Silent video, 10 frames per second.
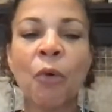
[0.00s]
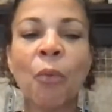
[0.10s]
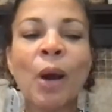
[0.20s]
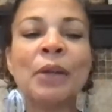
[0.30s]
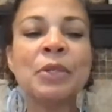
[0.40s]

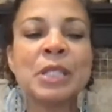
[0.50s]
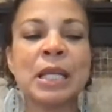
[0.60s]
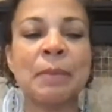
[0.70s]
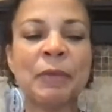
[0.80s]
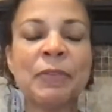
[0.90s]
What are
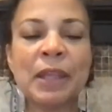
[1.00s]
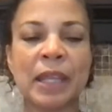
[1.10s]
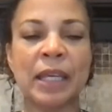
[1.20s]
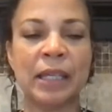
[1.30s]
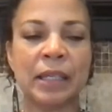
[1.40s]
some of the
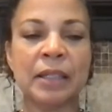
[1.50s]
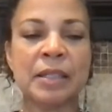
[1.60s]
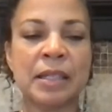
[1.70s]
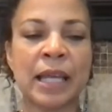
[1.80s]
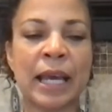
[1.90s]

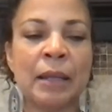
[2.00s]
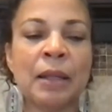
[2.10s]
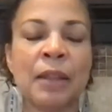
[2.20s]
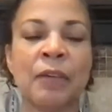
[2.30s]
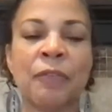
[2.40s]
things that
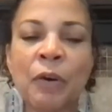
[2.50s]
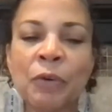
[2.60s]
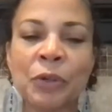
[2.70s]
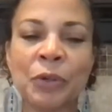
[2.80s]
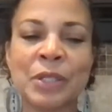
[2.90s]
the
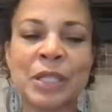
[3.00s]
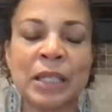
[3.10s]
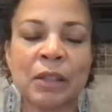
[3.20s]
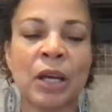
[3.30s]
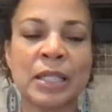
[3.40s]
voters
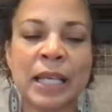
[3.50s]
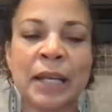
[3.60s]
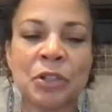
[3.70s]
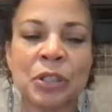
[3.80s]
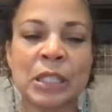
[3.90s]
in Los
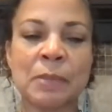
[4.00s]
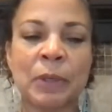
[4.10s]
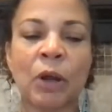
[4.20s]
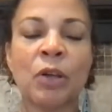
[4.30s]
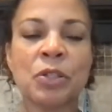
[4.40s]
Angeles,
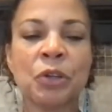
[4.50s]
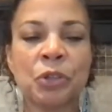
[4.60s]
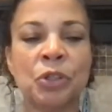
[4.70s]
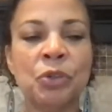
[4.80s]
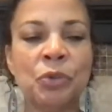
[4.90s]
but also
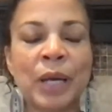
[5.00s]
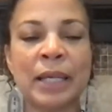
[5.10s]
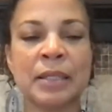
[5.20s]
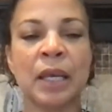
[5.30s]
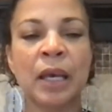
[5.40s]
you
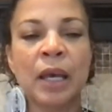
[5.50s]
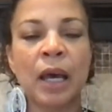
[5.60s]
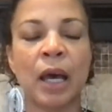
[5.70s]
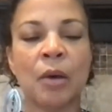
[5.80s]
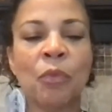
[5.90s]
as
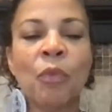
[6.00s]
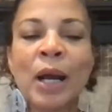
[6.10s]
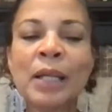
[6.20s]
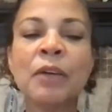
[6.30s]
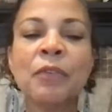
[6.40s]

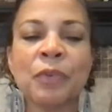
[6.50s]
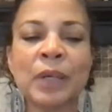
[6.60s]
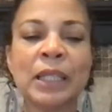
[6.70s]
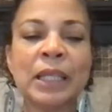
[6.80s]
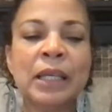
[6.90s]
one of
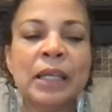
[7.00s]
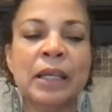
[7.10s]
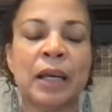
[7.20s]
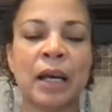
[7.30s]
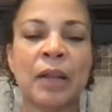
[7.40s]
really
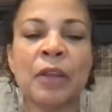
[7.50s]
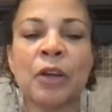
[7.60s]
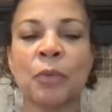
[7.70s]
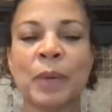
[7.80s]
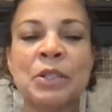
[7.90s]
the
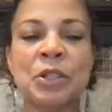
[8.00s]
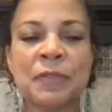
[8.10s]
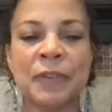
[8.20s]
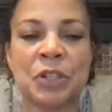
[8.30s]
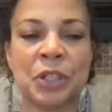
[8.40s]

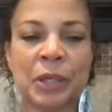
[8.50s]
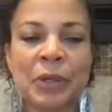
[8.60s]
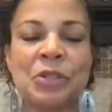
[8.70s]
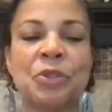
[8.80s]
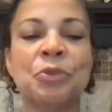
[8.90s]
courageous
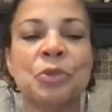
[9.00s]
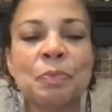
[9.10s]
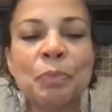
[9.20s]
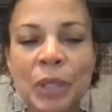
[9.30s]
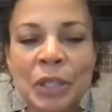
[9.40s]
visionaries who's
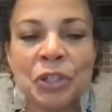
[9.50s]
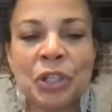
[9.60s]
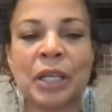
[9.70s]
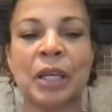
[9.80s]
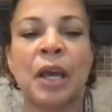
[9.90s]

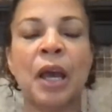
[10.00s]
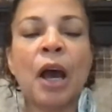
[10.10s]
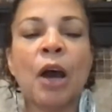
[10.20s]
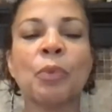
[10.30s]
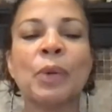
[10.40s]
pushing
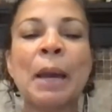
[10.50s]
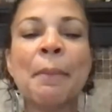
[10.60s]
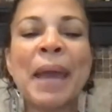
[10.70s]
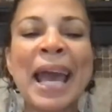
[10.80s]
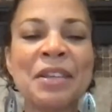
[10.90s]
a
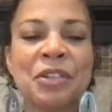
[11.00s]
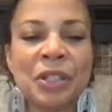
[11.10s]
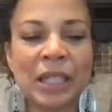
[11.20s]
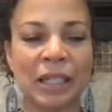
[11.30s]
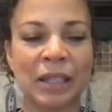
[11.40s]

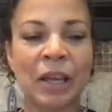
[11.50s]
reimagining,